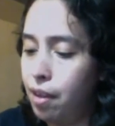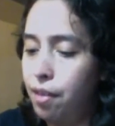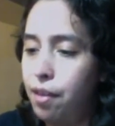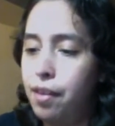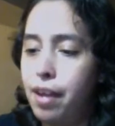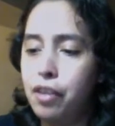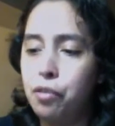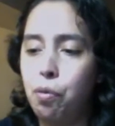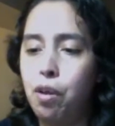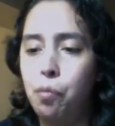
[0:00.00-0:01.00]
The
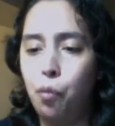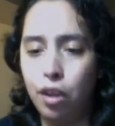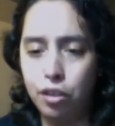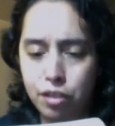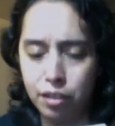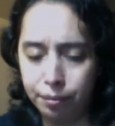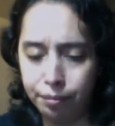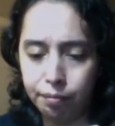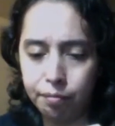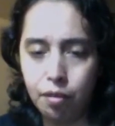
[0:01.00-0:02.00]
next one was
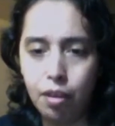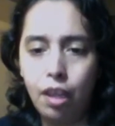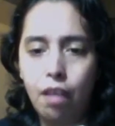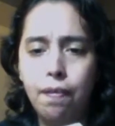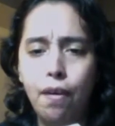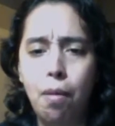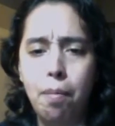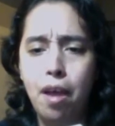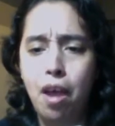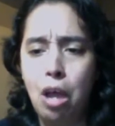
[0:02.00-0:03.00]

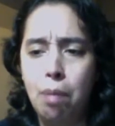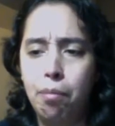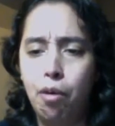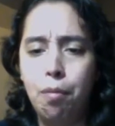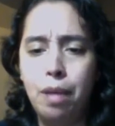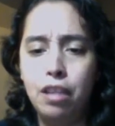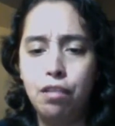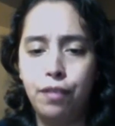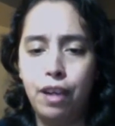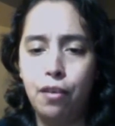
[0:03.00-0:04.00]
from Mermaids,
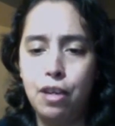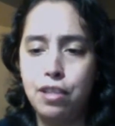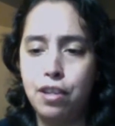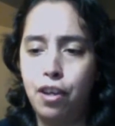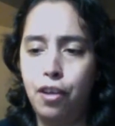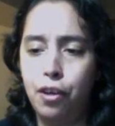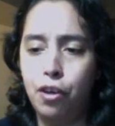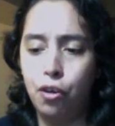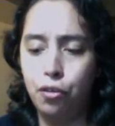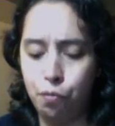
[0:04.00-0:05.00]
Fairies, and Other
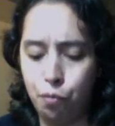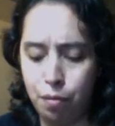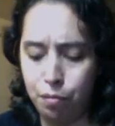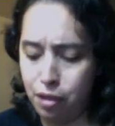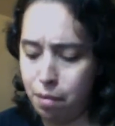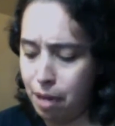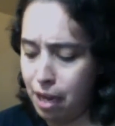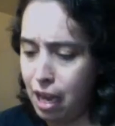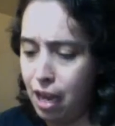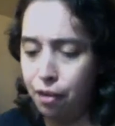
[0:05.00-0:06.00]
Girls of Whimsy by
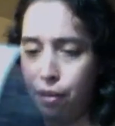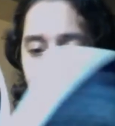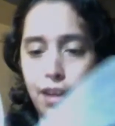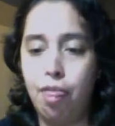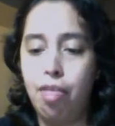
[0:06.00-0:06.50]
Hannah Lynn.